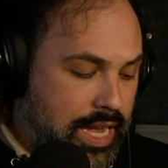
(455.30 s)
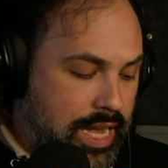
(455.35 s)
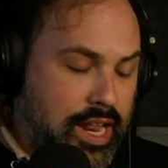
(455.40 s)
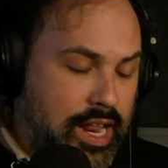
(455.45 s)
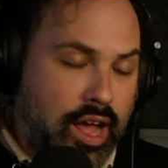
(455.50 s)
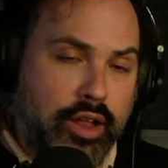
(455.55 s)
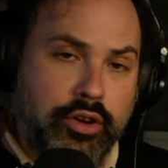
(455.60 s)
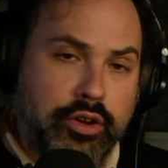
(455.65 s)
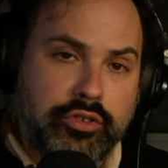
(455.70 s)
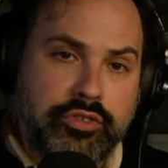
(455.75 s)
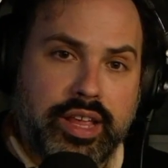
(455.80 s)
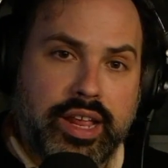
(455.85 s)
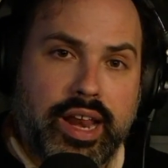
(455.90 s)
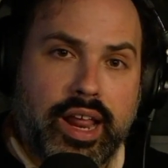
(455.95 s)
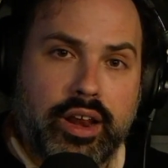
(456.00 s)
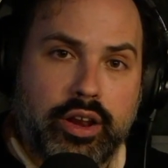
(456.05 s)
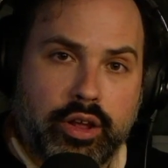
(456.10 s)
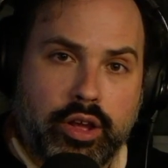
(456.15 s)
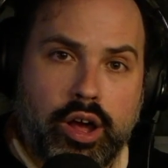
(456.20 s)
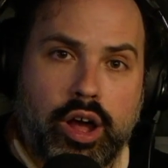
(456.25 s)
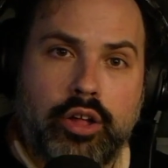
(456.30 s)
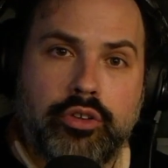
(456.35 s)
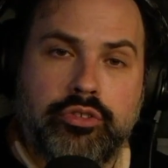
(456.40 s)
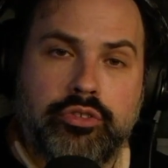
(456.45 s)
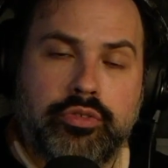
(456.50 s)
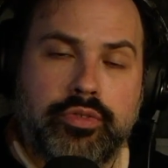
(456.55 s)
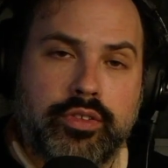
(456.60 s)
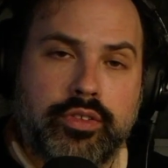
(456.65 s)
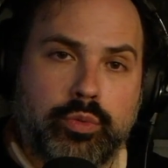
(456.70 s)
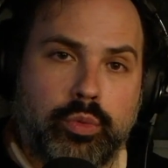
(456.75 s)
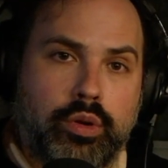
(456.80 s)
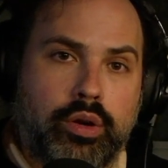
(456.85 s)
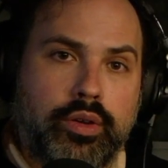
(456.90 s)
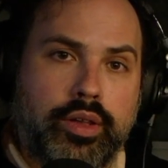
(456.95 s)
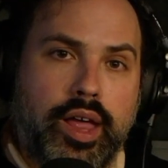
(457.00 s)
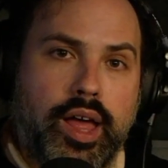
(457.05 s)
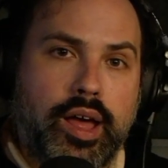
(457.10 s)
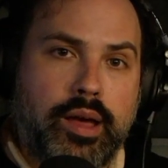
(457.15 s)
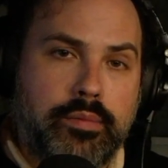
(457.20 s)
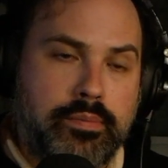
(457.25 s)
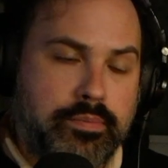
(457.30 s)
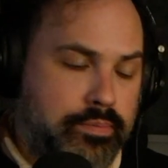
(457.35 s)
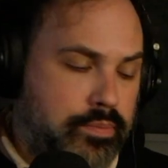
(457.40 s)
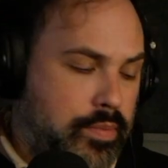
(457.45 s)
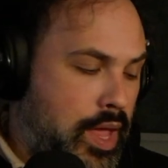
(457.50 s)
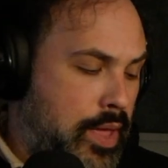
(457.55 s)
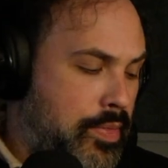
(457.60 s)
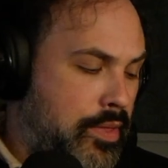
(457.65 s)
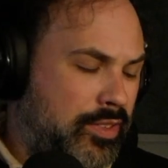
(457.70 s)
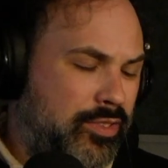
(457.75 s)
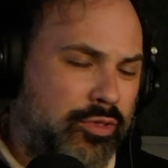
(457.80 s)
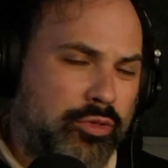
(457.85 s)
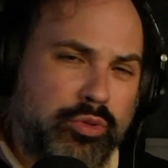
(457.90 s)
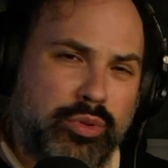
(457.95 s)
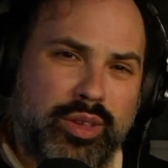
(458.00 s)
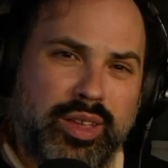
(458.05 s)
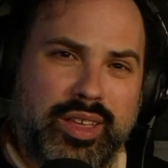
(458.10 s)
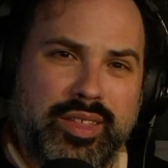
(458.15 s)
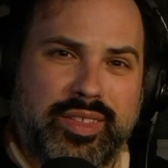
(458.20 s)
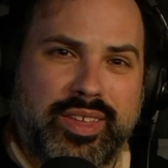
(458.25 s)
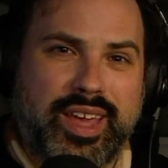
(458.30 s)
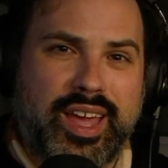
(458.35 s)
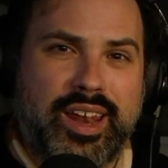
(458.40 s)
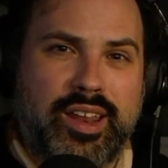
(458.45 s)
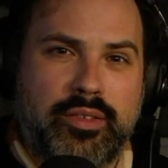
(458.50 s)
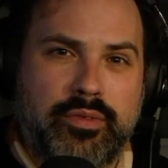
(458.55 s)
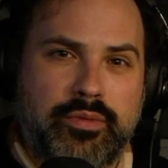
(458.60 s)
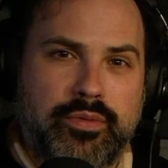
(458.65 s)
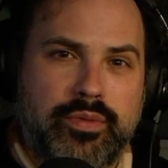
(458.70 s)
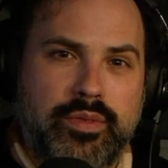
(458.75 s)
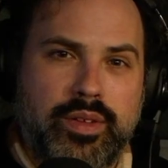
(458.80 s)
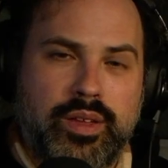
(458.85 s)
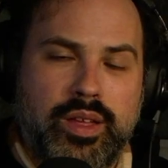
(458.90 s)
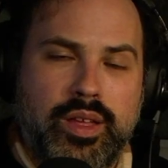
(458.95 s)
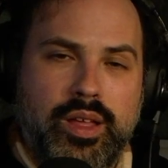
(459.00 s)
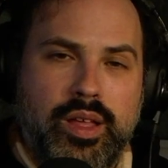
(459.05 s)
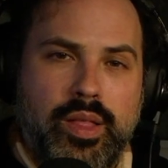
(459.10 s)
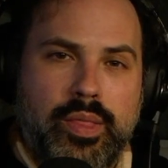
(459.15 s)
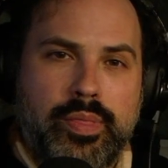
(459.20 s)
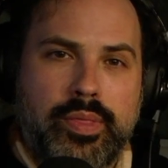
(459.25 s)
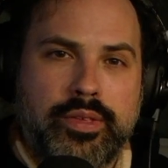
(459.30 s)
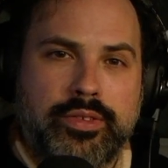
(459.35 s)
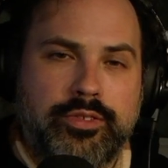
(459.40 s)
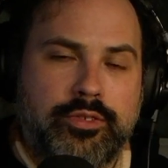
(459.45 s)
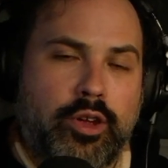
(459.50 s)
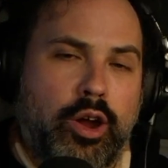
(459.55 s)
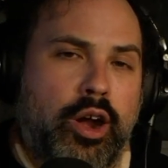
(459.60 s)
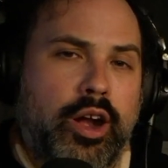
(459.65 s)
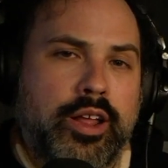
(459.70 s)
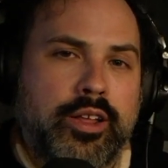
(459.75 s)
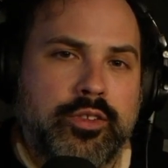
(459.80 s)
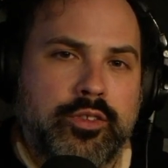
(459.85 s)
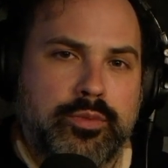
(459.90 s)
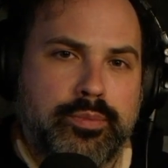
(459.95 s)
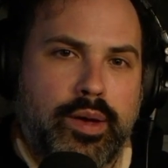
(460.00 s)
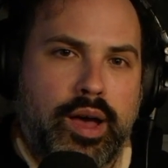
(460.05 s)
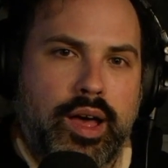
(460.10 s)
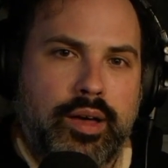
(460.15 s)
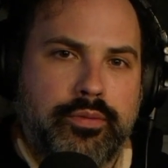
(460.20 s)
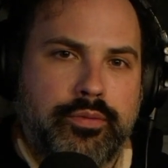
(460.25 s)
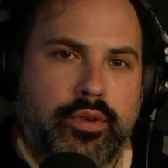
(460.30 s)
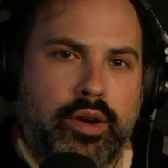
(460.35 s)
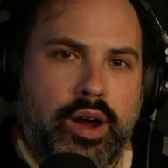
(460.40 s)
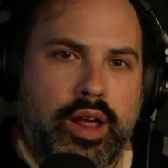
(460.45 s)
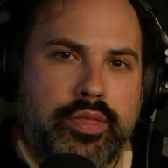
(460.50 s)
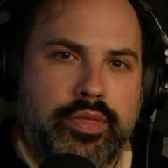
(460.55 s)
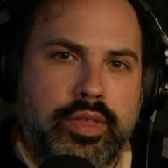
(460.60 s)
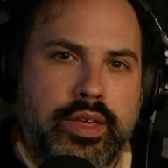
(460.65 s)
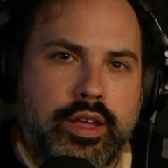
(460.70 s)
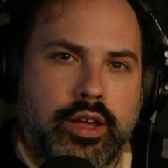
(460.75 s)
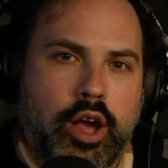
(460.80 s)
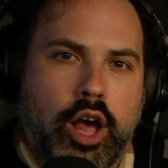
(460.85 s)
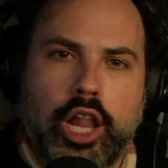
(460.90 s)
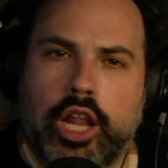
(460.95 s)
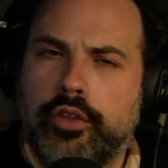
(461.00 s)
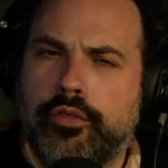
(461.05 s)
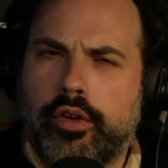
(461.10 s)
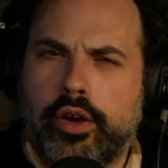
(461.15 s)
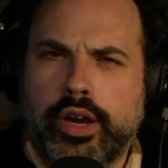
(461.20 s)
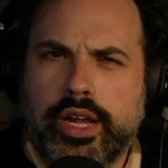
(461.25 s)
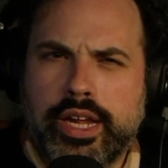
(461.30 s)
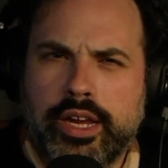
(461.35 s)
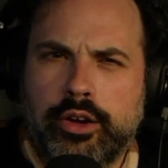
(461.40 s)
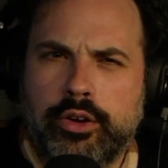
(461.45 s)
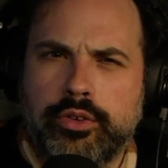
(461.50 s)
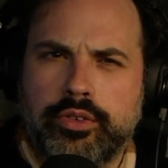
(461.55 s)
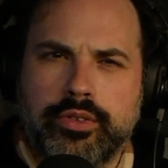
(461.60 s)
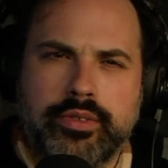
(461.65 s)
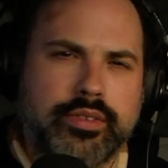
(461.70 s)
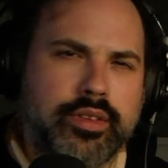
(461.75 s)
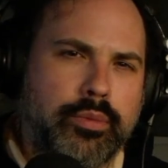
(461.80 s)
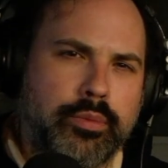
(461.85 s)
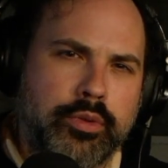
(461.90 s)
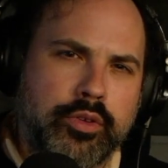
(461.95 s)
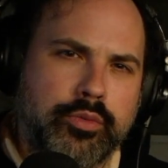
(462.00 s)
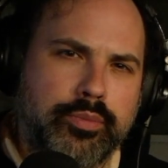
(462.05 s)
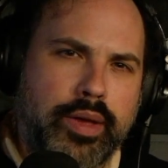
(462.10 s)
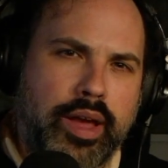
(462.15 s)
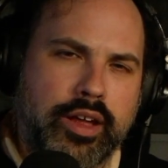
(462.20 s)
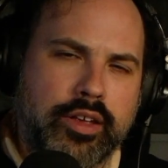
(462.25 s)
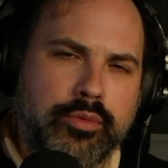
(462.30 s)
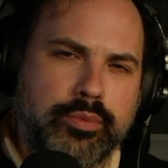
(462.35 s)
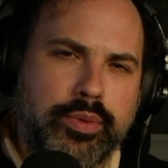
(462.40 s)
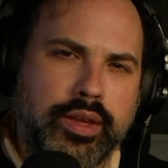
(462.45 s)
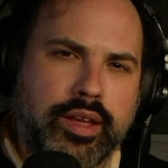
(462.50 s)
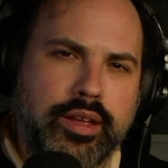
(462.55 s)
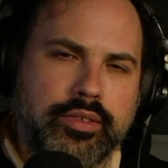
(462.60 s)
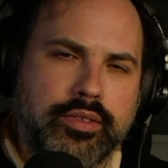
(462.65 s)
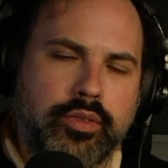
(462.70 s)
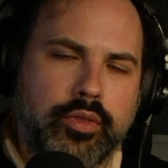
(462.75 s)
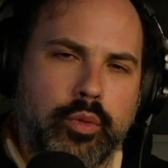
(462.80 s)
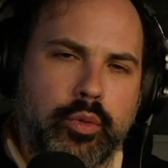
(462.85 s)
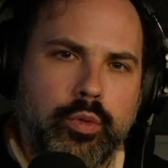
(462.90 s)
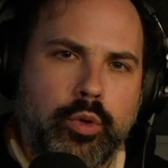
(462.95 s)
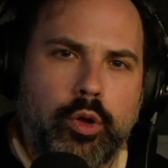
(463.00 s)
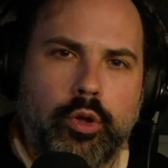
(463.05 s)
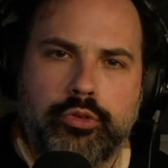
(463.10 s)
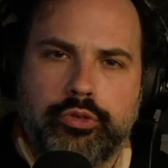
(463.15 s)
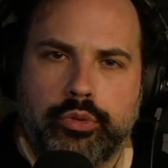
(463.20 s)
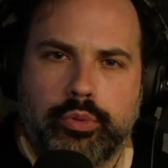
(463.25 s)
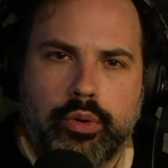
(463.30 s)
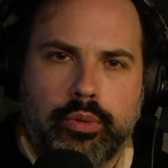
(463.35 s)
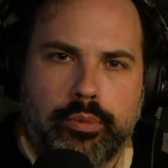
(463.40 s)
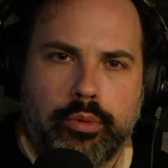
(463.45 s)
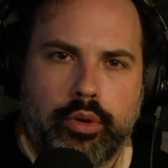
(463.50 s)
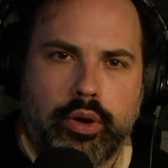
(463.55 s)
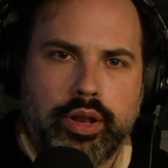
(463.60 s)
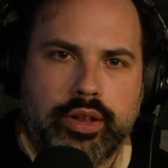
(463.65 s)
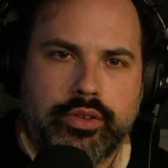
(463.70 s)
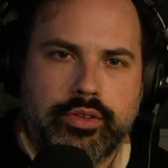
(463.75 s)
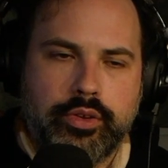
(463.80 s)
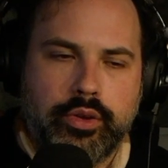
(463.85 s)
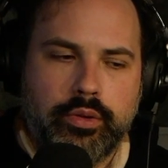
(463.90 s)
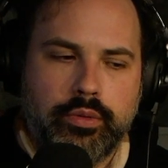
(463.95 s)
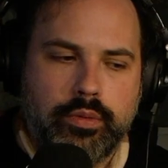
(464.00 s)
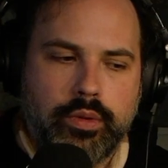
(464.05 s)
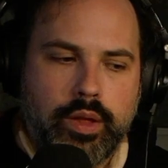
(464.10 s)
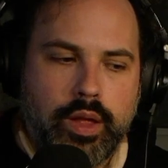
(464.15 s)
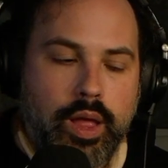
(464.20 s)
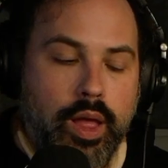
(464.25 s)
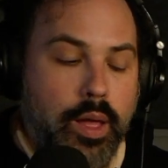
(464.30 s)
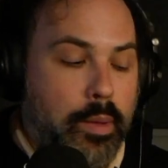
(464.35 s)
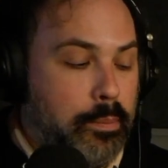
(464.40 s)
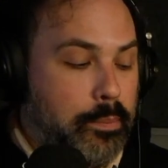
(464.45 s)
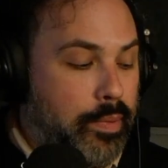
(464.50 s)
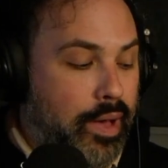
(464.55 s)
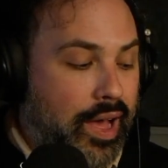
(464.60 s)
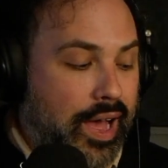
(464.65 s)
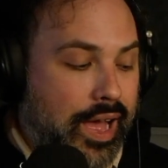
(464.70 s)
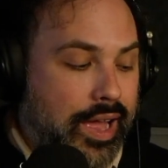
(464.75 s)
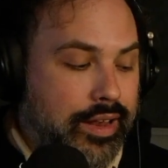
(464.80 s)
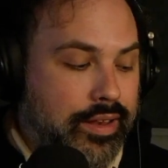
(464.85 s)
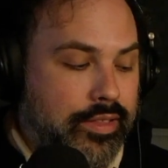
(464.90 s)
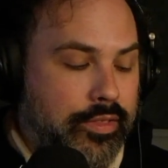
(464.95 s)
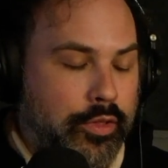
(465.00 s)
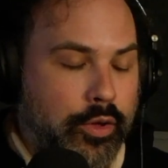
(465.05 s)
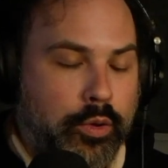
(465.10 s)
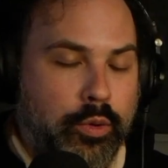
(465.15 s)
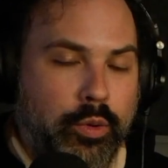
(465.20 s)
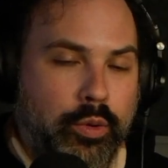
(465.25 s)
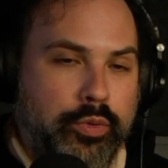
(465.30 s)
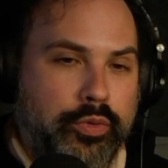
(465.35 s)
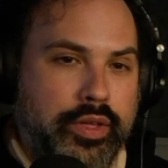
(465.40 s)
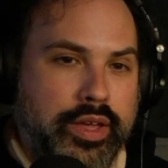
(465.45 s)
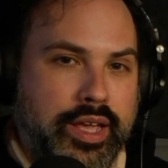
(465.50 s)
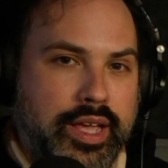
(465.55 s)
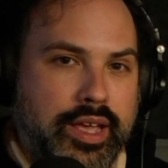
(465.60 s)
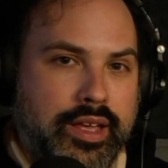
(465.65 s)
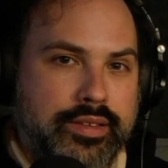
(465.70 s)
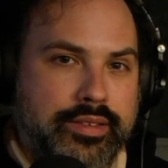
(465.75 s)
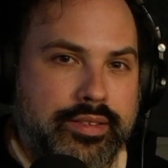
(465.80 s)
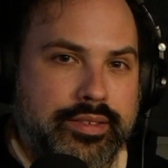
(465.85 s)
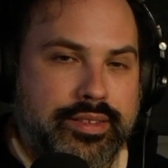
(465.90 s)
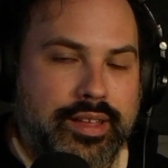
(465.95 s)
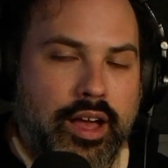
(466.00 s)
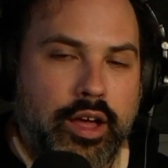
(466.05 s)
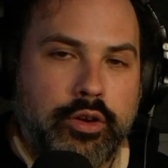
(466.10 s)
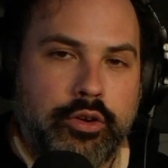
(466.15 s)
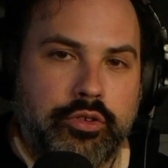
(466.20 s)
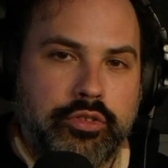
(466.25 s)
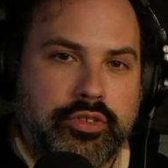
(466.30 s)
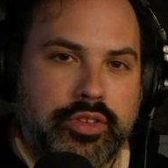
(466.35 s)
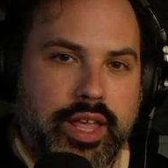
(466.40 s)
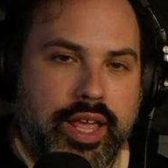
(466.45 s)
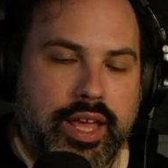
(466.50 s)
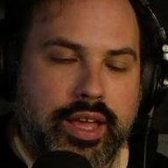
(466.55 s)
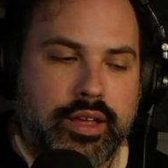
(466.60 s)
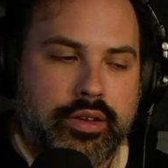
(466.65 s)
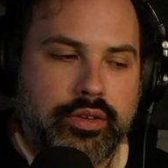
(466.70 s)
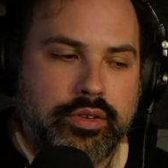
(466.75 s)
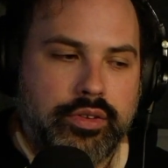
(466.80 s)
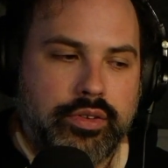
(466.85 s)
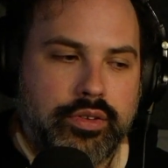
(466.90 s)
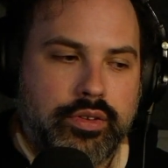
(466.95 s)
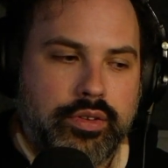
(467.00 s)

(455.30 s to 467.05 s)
need to understand how to conjure this world up. And this is really the starting spot for, I think, all of our ears in some respects because of the culture we're born into. But the cool thing is to understand